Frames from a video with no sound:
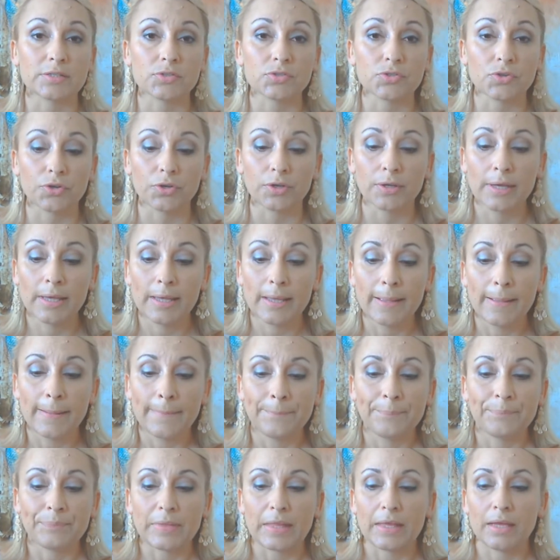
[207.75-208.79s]
So
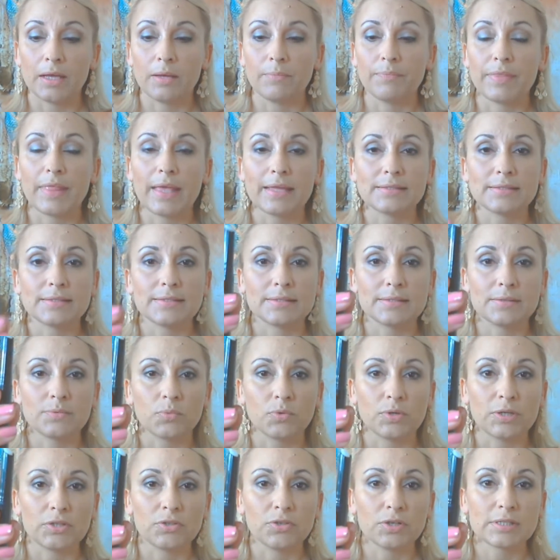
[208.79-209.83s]
that's
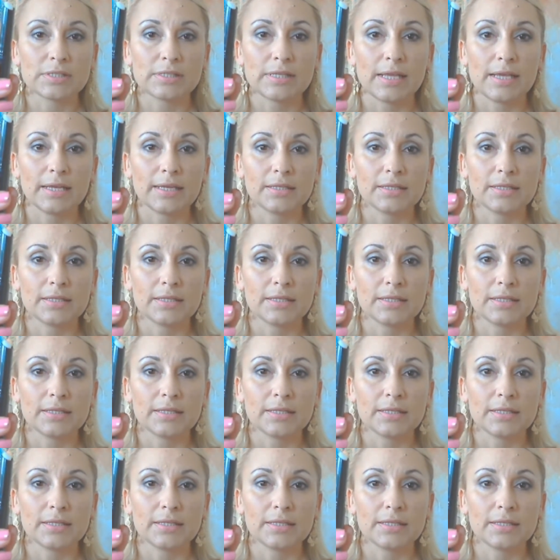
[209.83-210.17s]
what it looks like.